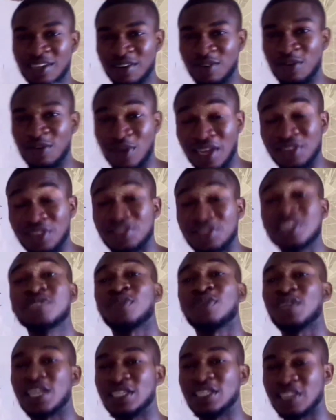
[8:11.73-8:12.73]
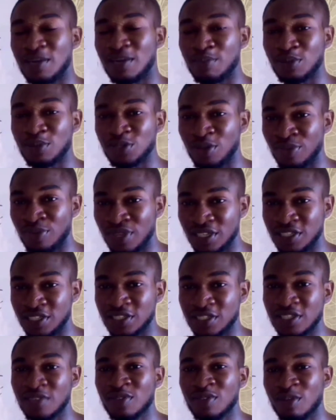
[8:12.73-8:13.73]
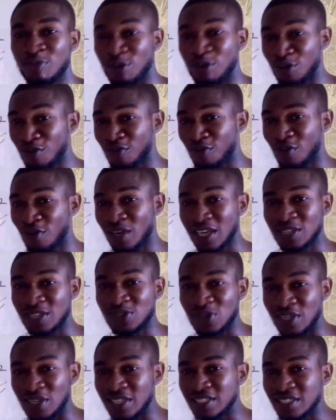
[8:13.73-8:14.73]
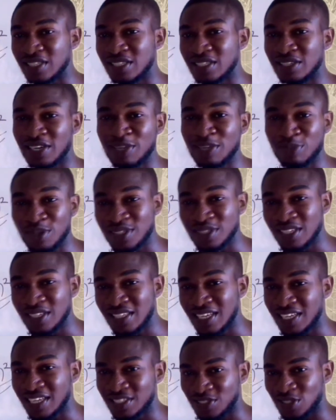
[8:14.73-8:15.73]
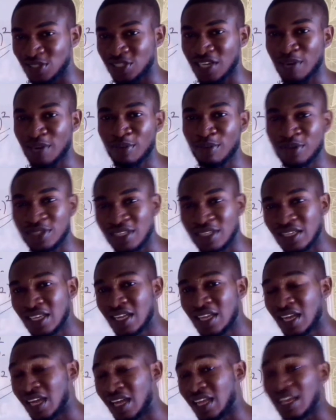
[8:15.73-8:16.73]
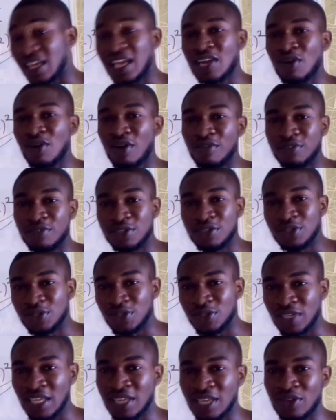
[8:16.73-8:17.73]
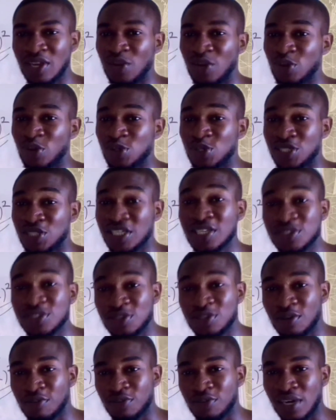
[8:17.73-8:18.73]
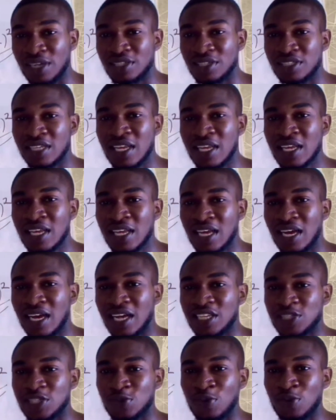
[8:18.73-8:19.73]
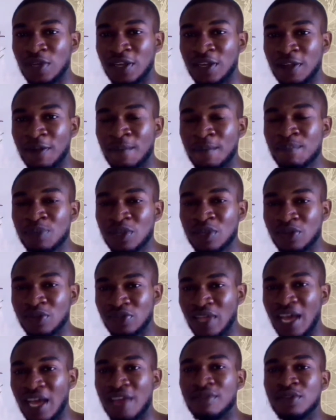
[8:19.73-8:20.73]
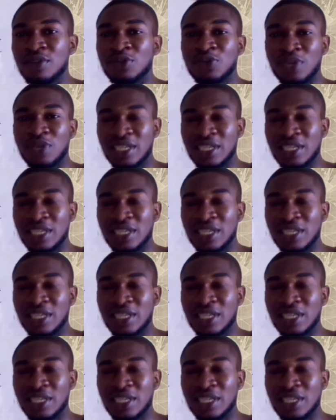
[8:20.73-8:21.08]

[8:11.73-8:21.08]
We can take further examples of this, but don't forget to hit the red button, that's the subscribe button, and like our videos. Okay, you can also share to your friends as we dive into